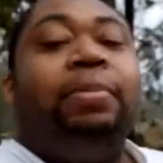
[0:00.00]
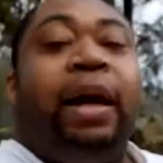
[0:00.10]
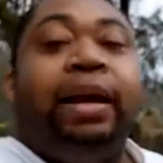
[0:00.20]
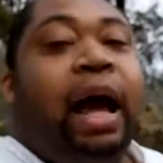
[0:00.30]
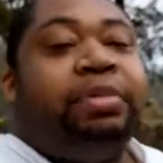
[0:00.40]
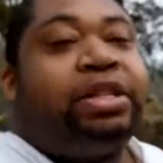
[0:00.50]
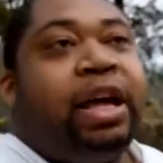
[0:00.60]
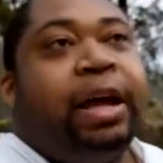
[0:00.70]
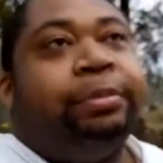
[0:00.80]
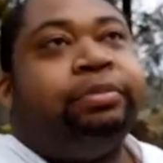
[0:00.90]
But I'm just
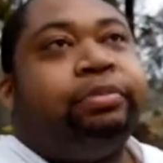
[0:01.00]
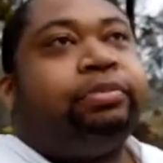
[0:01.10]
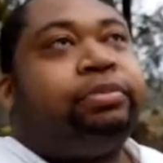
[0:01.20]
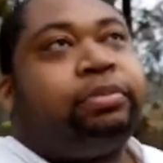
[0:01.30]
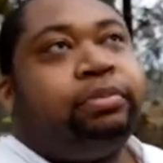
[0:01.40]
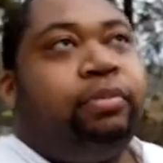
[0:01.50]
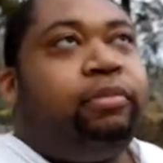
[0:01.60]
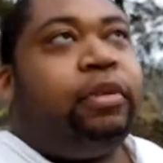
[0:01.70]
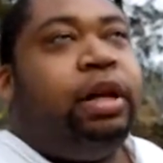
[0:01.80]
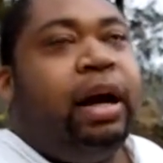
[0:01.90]
saying,
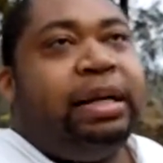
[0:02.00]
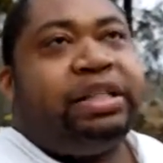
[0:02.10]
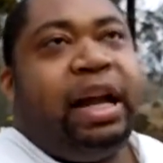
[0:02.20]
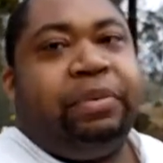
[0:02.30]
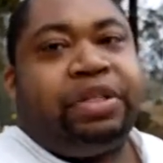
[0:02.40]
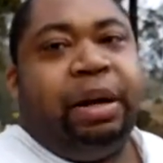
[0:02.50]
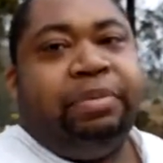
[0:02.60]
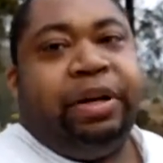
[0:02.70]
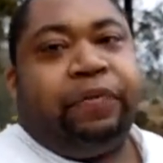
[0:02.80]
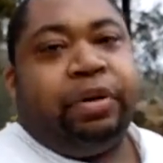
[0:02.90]
and I understand it was
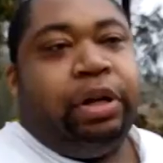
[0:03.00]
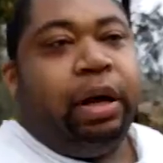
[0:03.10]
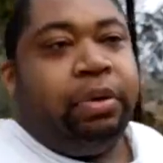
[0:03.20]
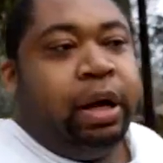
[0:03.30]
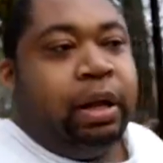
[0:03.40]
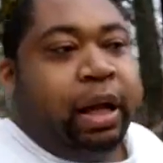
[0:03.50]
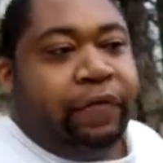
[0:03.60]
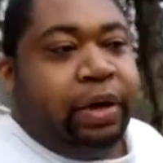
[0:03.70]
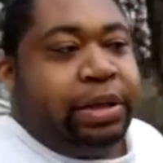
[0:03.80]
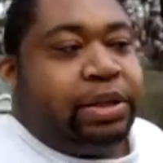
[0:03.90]
something different, you know.
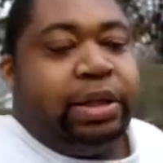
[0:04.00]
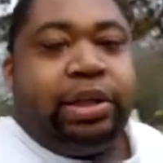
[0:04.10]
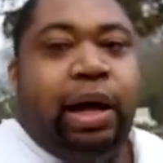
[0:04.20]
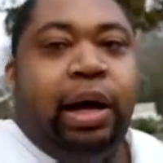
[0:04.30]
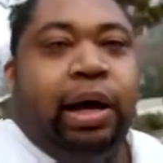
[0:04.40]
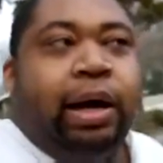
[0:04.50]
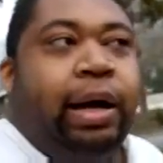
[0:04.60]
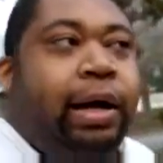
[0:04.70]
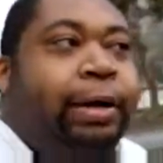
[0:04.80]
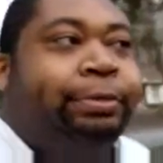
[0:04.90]
Like for instance, uh, uh,
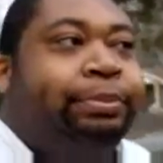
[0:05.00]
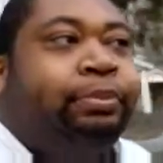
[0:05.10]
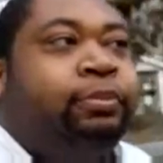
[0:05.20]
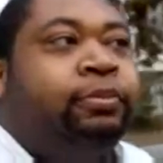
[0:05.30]
uh um,